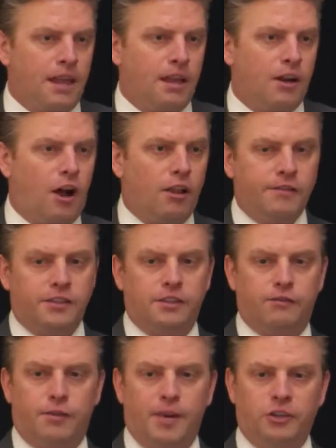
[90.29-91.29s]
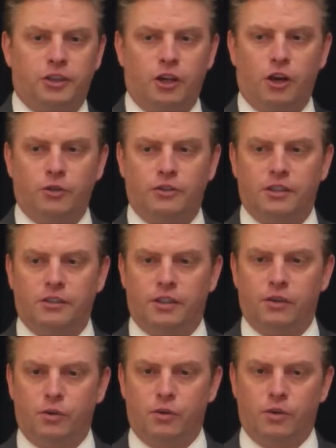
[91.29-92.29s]
And all of this information goes
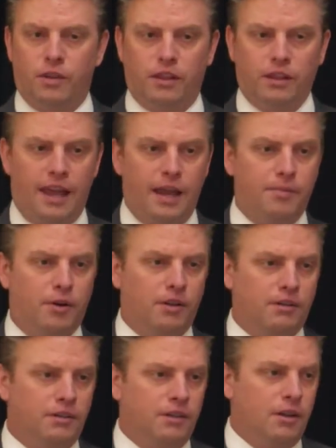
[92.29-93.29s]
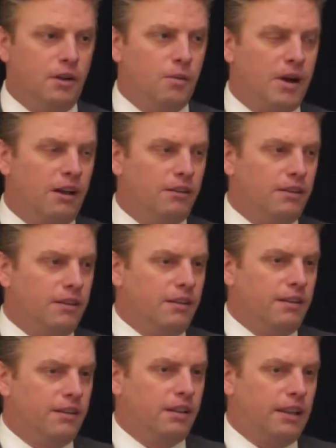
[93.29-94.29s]
into the label. Well,
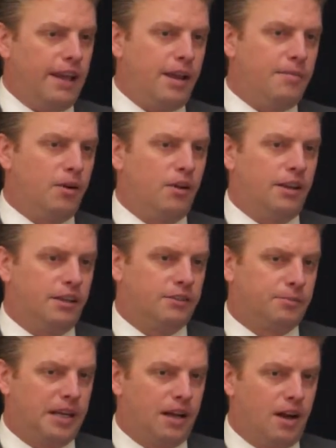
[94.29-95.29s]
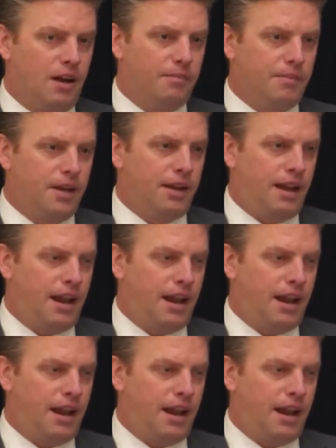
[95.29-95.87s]
the label has become